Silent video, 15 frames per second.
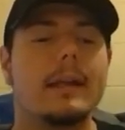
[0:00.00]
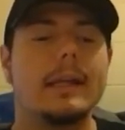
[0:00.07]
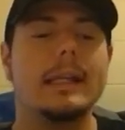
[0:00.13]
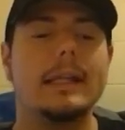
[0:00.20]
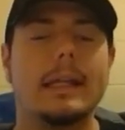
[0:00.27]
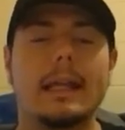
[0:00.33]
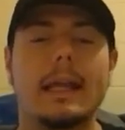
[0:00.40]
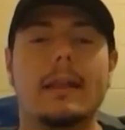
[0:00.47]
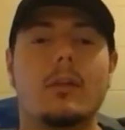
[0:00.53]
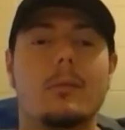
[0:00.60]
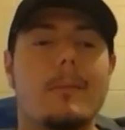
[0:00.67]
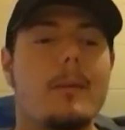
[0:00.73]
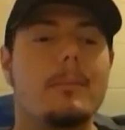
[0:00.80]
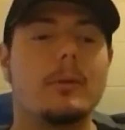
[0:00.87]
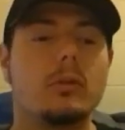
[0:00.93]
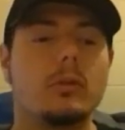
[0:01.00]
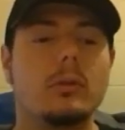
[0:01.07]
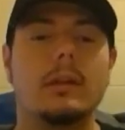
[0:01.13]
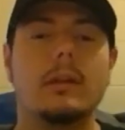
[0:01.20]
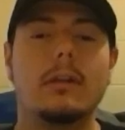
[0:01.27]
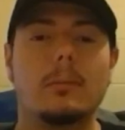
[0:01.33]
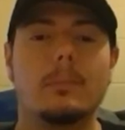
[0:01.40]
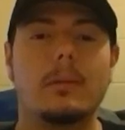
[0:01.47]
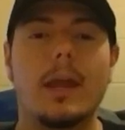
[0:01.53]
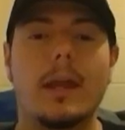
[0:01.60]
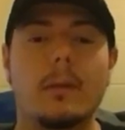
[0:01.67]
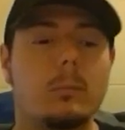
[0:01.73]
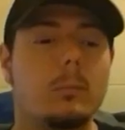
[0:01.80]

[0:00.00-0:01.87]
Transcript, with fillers: he can get some opportunities to play.